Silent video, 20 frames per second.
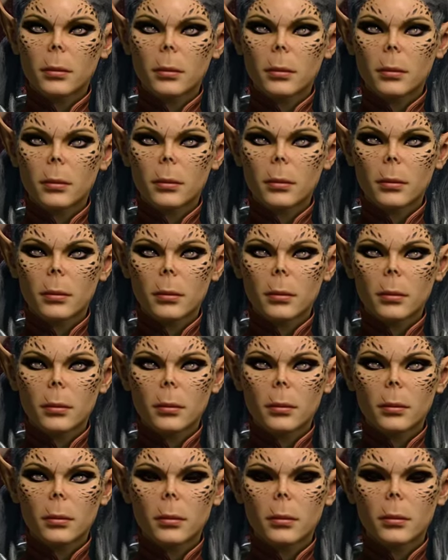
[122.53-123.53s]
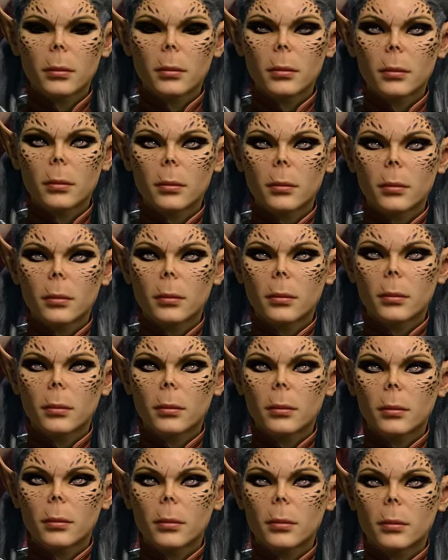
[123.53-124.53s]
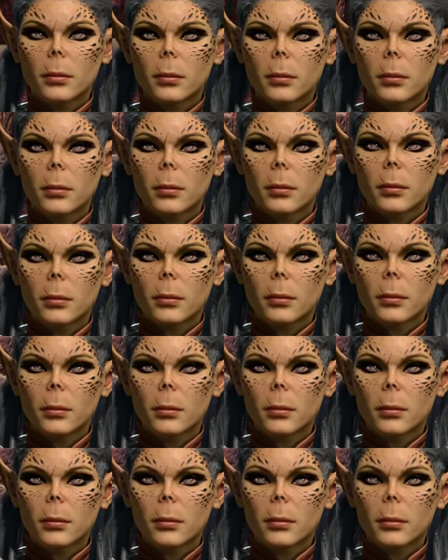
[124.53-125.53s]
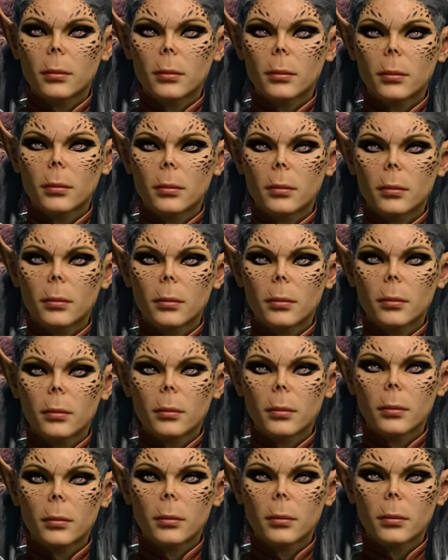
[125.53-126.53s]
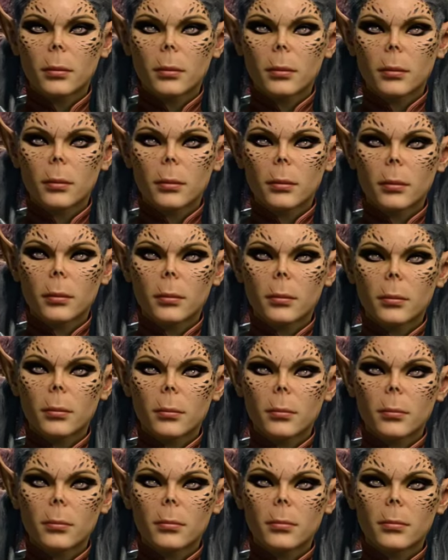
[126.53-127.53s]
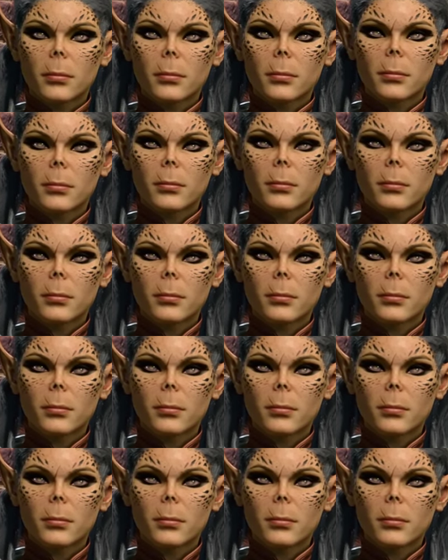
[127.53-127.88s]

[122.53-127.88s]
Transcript: (not speaking)